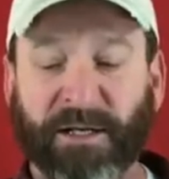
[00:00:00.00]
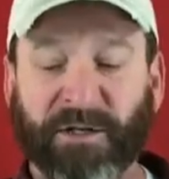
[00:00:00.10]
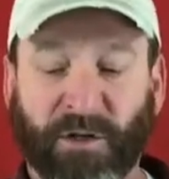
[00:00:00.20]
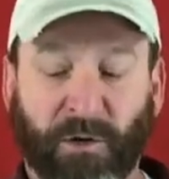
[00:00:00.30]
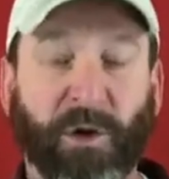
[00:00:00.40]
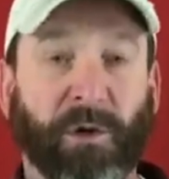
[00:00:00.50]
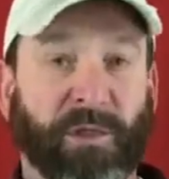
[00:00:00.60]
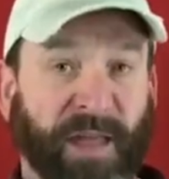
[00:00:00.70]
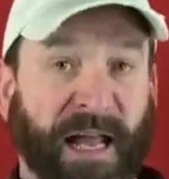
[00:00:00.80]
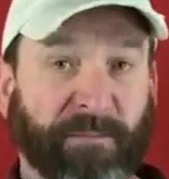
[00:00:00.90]
So
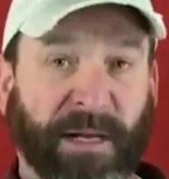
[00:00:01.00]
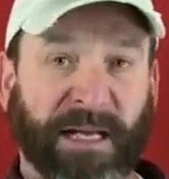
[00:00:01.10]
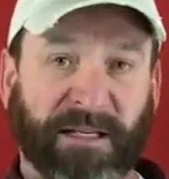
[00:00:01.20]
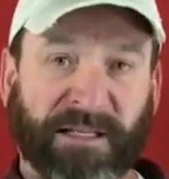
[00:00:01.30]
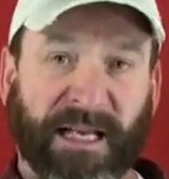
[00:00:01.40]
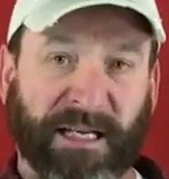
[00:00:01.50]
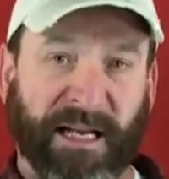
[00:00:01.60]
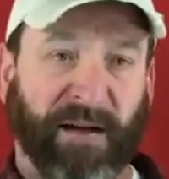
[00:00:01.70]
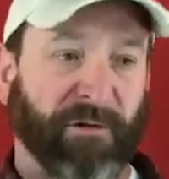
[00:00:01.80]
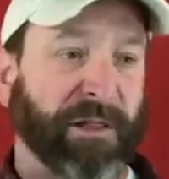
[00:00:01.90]
that being said,
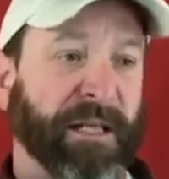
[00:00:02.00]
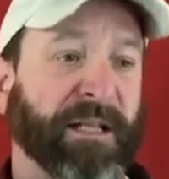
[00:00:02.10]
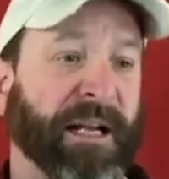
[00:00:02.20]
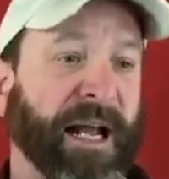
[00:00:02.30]
everything that